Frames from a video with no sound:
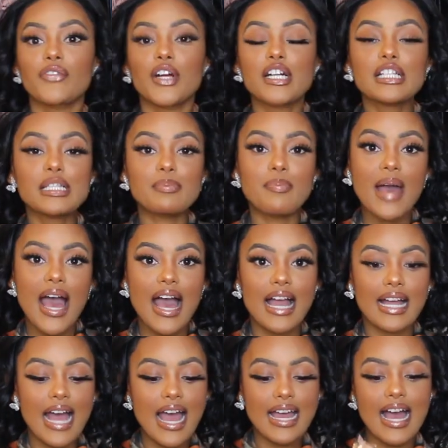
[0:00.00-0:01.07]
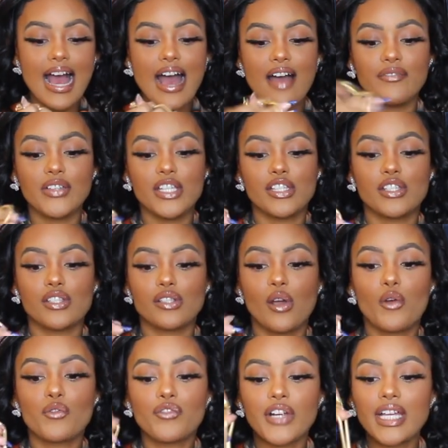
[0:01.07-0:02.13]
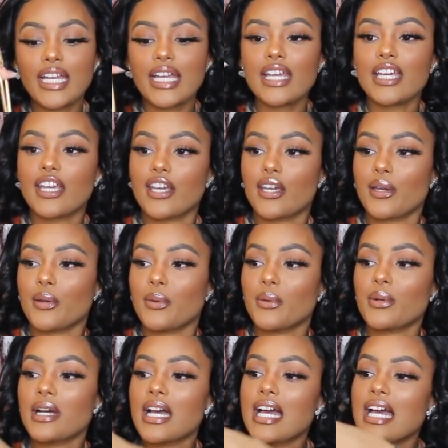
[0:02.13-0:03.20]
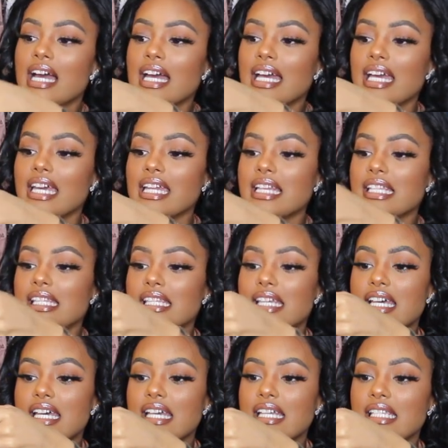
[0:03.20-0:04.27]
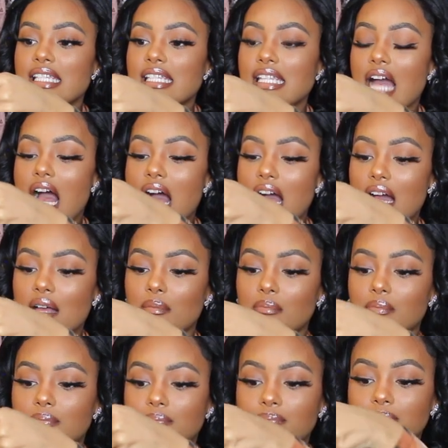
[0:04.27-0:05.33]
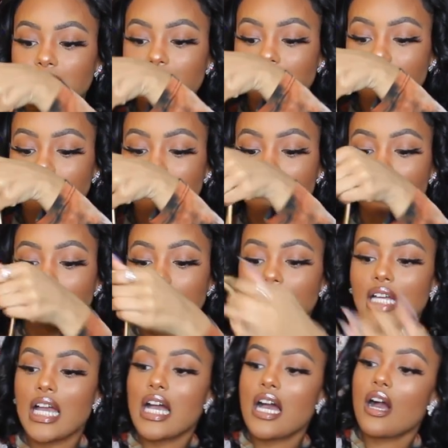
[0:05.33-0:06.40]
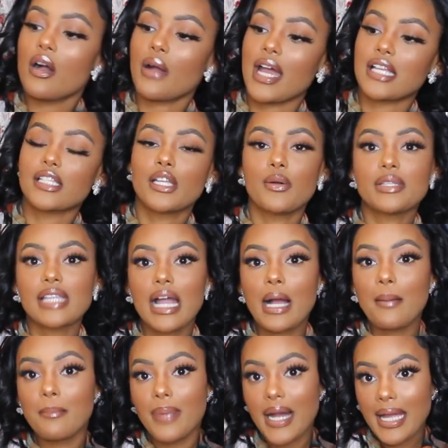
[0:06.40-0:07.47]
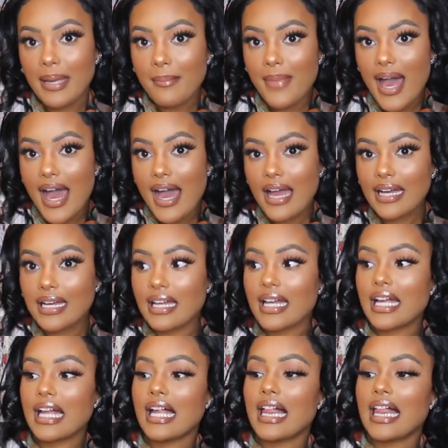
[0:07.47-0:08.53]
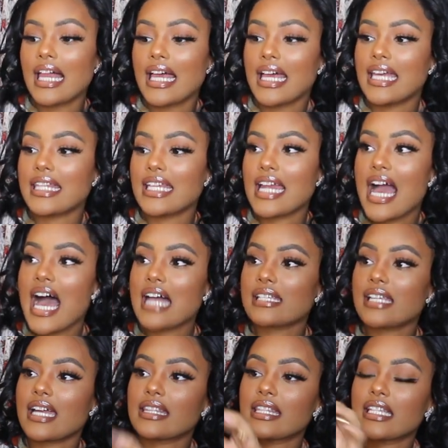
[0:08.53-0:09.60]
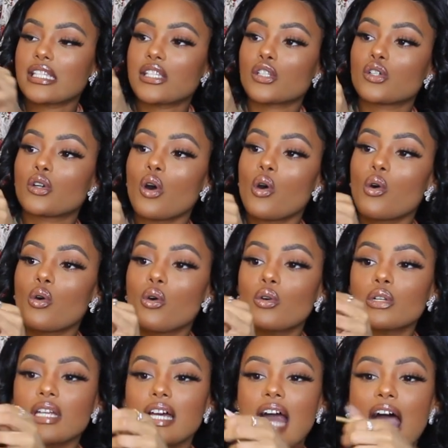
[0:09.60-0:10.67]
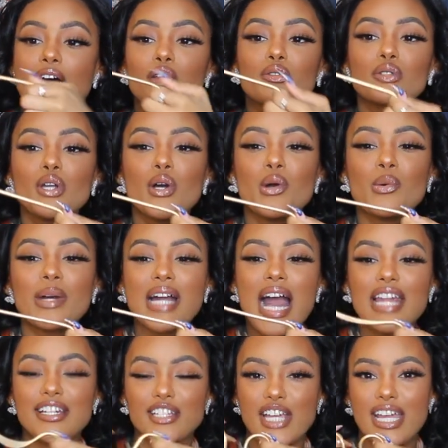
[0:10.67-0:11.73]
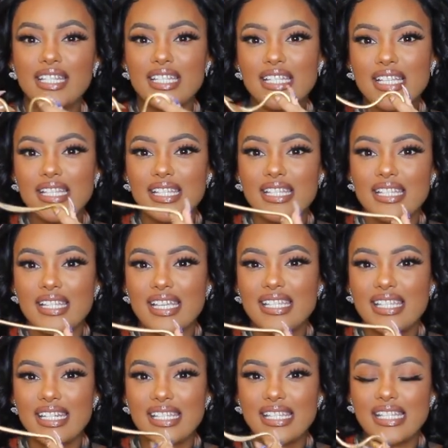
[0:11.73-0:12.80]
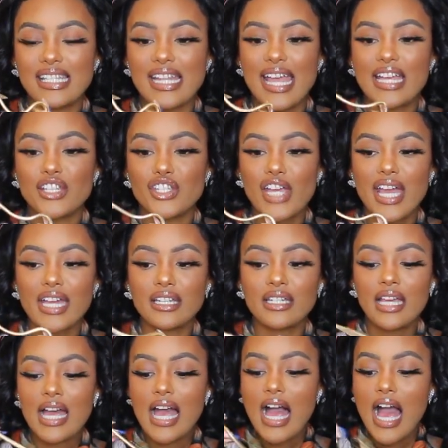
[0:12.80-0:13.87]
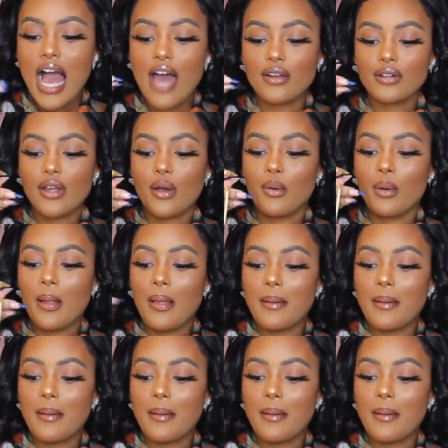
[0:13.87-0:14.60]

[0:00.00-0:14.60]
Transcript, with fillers: First bag I have is so freaking cute. It is this, um, okay, so it's like a bucket bag and then it has like this gold I don't know what kind of chain this is is, is it a snake chain I don't know